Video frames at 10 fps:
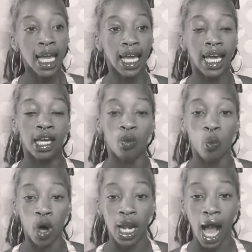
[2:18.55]
And
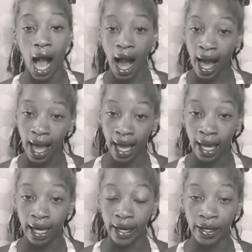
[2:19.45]
what
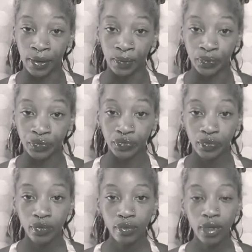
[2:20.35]
I
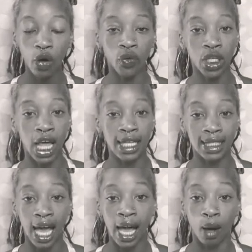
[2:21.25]

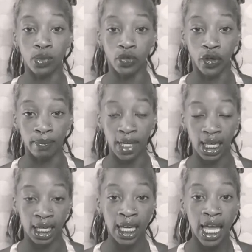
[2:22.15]
realized that helped for
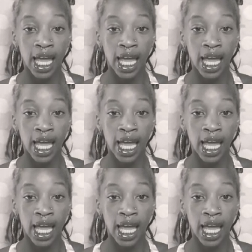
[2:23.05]
me